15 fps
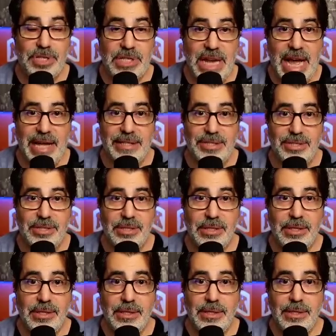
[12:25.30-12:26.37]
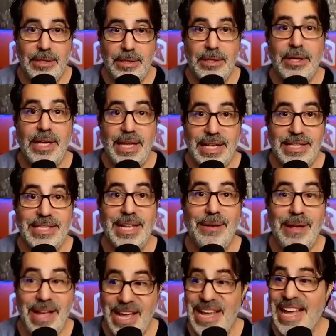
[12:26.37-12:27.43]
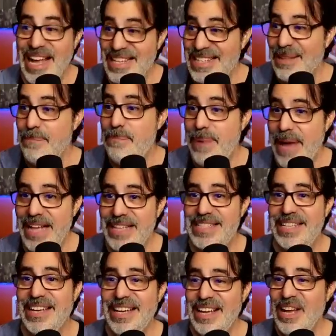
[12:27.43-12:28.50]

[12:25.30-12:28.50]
stats. He has the best